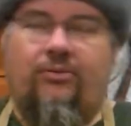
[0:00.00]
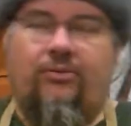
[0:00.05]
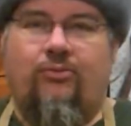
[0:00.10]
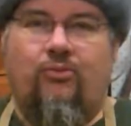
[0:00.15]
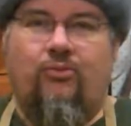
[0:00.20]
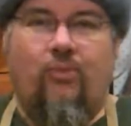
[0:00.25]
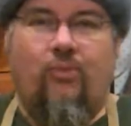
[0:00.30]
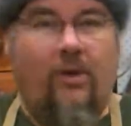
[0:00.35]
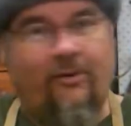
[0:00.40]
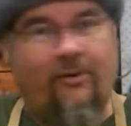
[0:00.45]

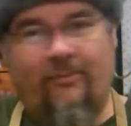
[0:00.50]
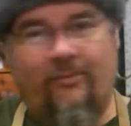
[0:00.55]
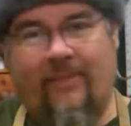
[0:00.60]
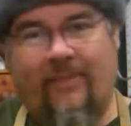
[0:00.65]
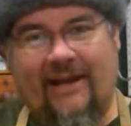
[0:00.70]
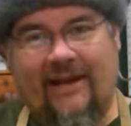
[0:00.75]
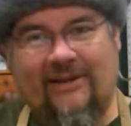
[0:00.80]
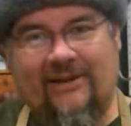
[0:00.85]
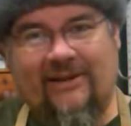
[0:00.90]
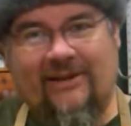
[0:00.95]
Welcome
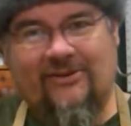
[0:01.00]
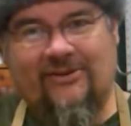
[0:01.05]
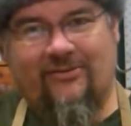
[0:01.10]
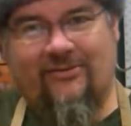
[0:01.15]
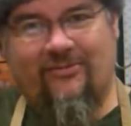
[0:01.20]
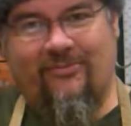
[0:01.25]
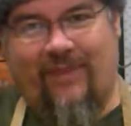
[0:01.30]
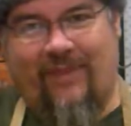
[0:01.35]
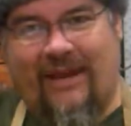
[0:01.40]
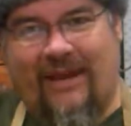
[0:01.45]
back to
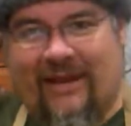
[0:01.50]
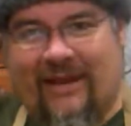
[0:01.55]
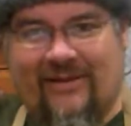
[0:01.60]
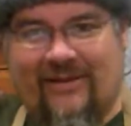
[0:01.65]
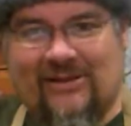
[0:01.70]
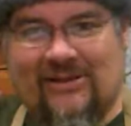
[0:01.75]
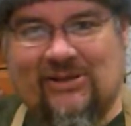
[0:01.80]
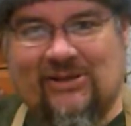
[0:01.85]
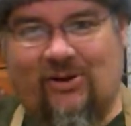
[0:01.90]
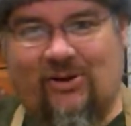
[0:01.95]
making
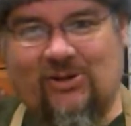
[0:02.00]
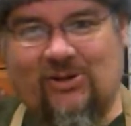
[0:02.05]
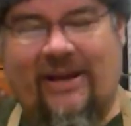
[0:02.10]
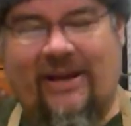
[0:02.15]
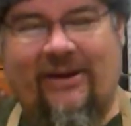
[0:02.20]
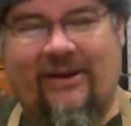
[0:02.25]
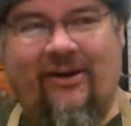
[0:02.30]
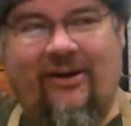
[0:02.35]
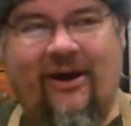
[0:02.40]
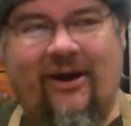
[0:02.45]
this
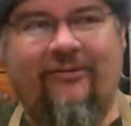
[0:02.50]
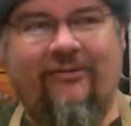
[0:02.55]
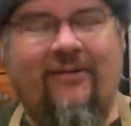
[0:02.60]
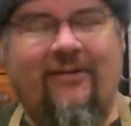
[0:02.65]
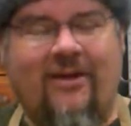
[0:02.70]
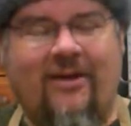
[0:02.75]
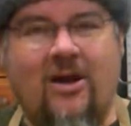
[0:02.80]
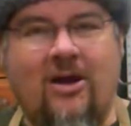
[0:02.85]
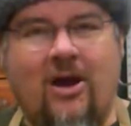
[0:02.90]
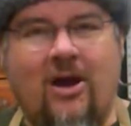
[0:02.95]
cosplay knife.
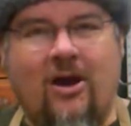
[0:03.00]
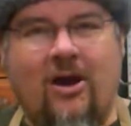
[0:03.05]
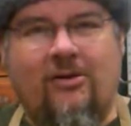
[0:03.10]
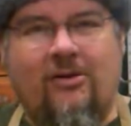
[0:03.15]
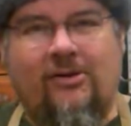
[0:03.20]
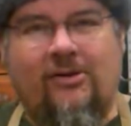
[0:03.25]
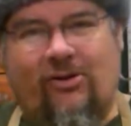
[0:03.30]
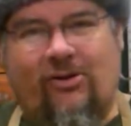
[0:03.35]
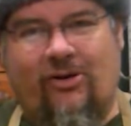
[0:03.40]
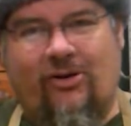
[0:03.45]

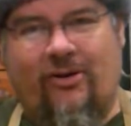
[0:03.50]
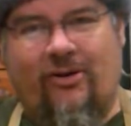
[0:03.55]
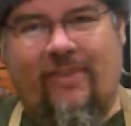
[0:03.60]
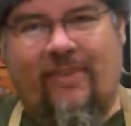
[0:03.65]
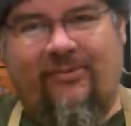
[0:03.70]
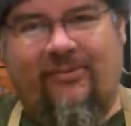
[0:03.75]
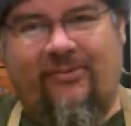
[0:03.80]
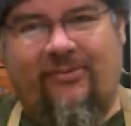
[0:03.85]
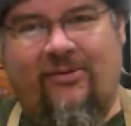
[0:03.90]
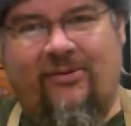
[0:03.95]
Sorry
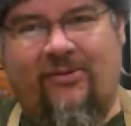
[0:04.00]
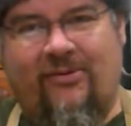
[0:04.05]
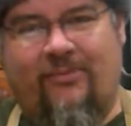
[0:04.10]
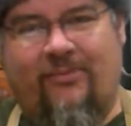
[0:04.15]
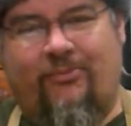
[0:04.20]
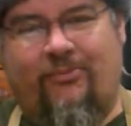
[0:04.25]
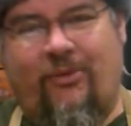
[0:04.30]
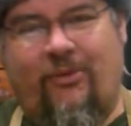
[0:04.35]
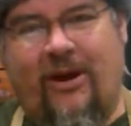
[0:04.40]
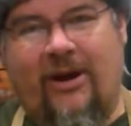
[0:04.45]
about the
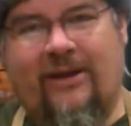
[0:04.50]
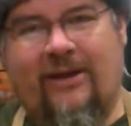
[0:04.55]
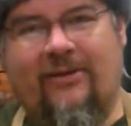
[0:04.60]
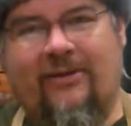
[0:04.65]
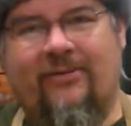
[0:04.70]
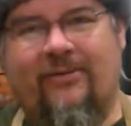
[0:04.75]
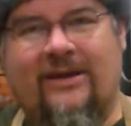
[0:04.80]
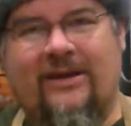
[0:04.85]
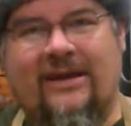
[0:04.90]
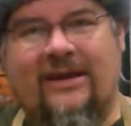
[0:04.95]
break,
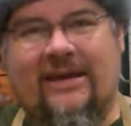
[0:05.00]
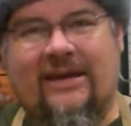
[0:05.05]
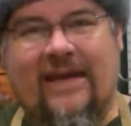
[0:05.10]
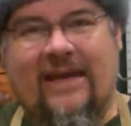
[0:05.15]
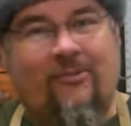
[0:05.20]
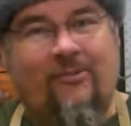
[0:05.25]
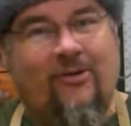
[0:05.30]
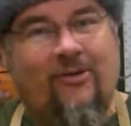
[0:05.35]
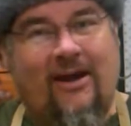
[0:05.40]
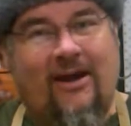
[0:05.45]
the
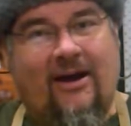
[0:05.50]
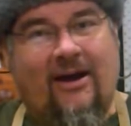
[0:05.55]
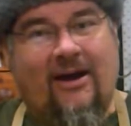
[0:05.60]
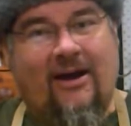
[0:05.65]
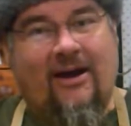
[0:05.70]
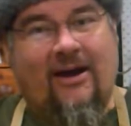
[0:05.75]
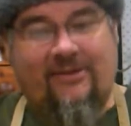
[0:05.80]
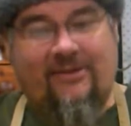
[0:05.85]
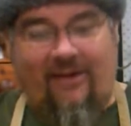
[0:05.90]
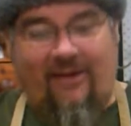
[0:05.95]
camera
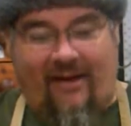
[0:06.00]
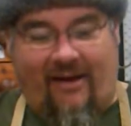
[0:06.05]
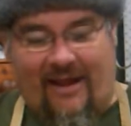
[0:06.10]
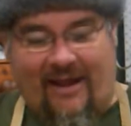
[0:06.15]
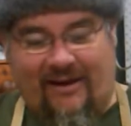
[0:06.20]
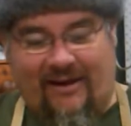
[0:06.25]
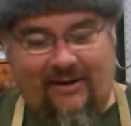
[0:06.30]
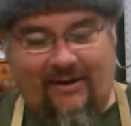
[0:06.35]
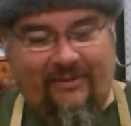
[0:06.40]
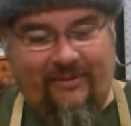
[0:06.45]
card
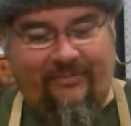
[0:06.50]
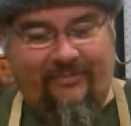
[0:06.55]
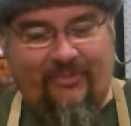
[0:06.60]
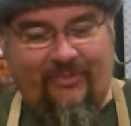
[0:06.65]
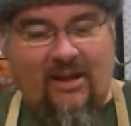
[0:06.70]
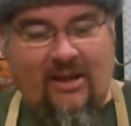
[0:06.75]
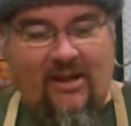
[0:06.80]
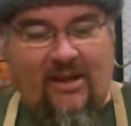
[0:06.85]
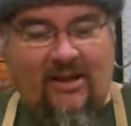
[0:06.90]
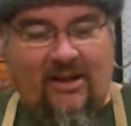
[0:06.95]
died.
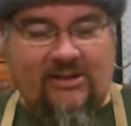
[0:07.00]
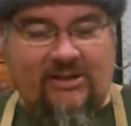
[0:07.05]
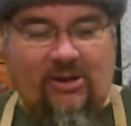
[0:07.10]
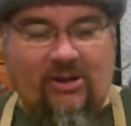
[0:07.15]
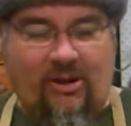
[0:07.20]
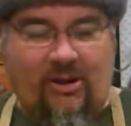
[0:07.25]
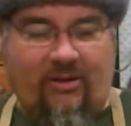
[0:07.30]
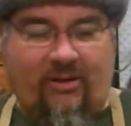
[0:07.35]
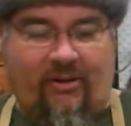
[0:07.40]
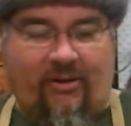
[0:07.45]
So
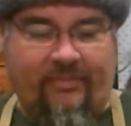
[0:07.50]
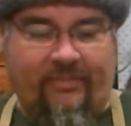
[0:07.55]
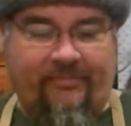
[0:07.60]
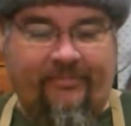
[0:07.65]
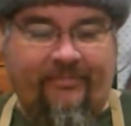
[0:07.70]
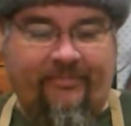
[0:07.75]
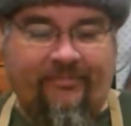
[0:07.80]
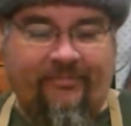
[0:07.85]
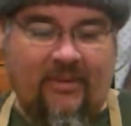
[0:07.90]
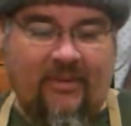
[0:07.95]
anyway,
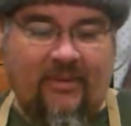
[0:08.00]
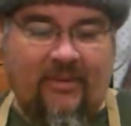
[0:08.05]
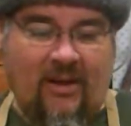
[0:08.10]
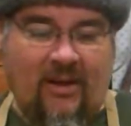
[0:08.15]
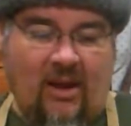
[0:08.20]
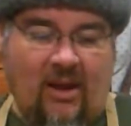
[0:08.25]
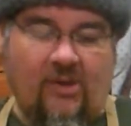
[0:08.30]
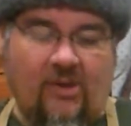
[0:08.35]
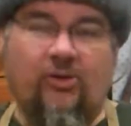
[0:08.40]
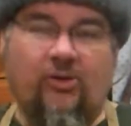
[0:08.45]

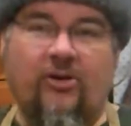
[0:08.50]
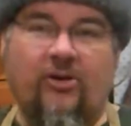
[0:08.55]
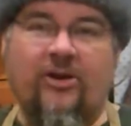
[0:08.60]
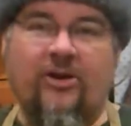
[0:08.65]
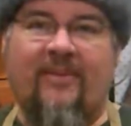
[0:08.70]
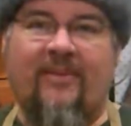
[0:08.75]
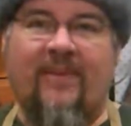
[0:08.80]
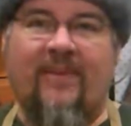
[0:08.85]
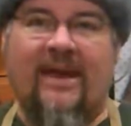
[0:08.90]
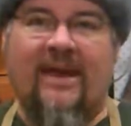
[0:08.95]
talking
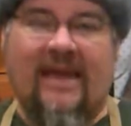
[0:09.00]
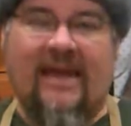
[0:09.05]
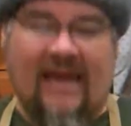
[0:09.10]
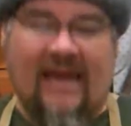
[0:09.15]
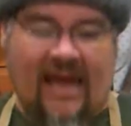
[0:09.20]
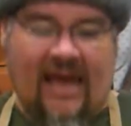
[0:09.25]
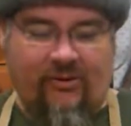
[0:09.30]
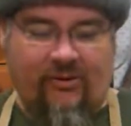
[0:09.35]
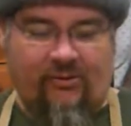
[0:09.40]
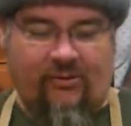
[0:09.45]
about making
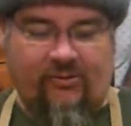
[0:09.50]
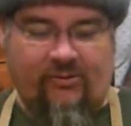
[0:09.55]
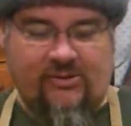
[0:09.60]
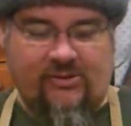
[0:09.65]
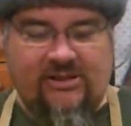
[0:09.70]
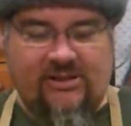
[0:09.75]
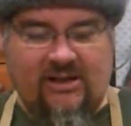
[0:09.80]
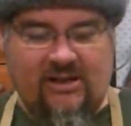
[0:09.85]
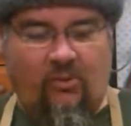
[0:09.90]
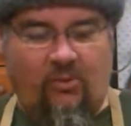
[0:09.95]
handles
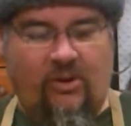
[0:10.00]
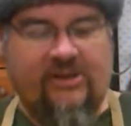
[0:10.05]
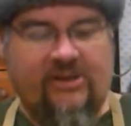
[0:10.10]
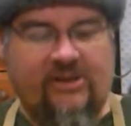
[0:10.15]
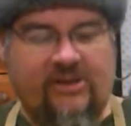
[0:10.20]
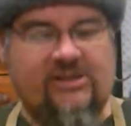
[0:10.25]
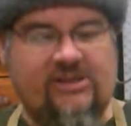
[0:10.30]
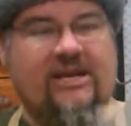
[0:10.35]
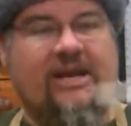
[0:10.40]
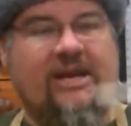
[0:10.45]

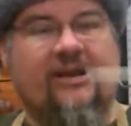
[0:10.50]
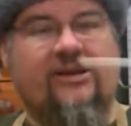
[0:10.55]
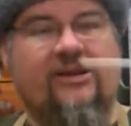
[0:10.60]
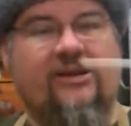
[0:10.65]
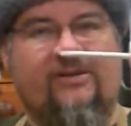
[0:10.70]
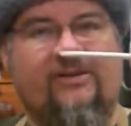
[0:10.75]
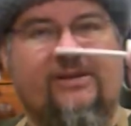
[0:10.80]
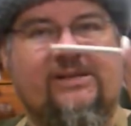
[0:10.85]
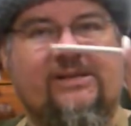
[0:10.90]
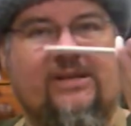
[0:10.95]
once you get it
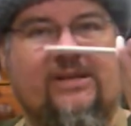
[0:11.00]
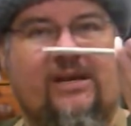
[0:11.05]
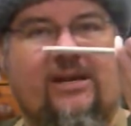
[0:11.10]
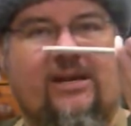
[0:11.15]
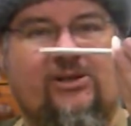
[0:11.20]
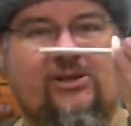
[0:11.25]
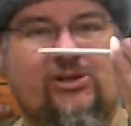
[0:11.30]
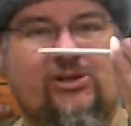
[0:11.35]
to this stage.